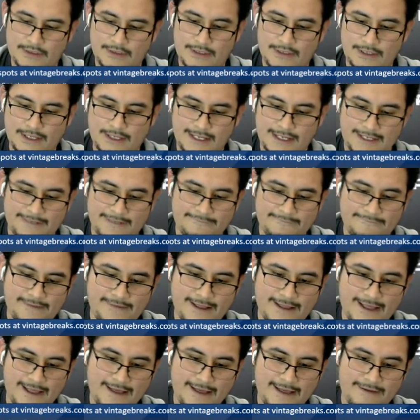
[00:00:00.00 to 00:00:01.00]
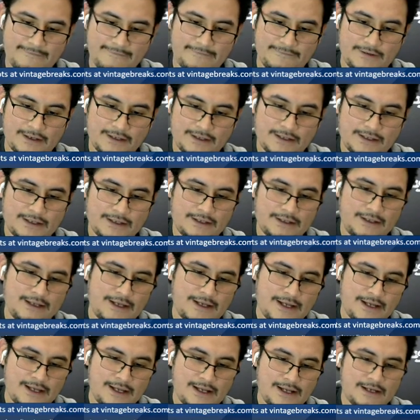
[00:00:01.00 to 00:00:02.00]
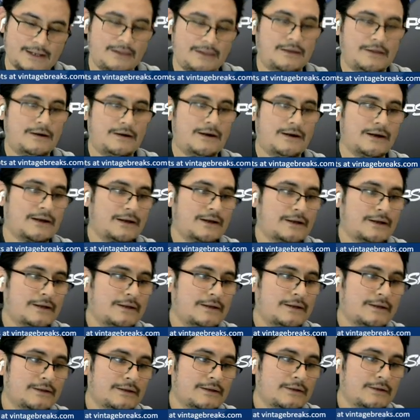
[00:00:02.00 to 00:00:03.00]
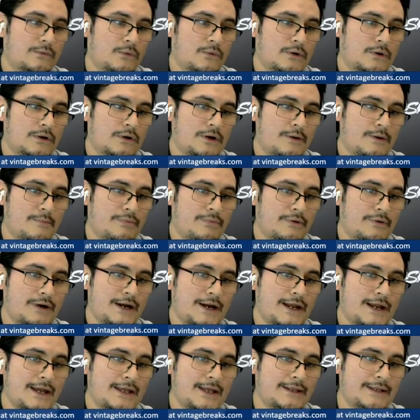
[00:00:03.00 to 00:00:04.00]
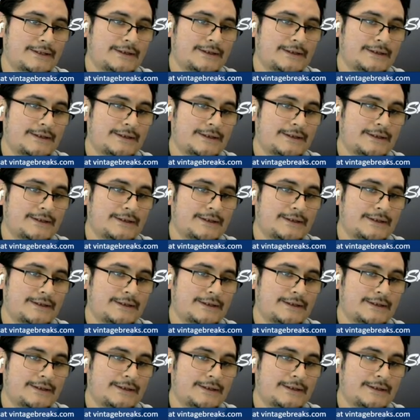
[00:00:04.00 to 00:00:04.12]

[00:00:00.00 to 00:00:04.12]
85, Keon Clark, Warren Brand.